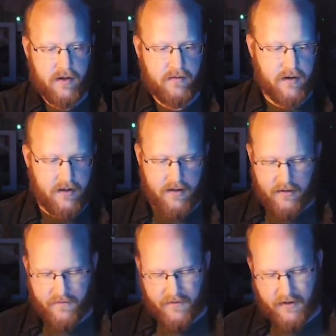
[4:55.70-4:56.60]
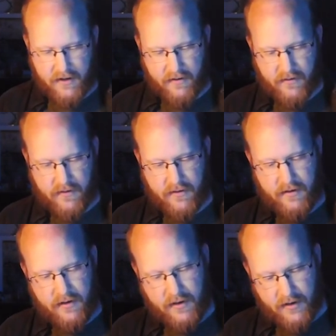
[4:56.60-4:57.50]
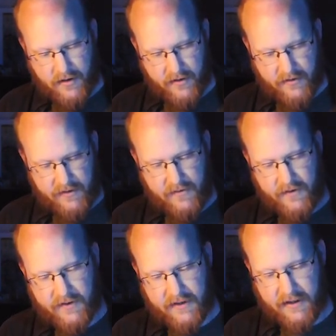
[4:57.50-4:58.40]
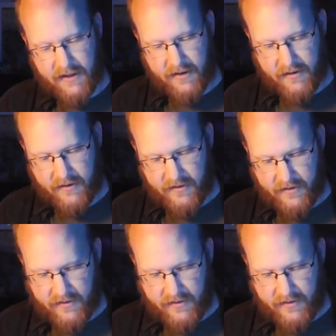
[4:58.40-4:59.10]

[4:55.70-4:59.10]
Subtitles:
that right there for now. Let's see what's in here.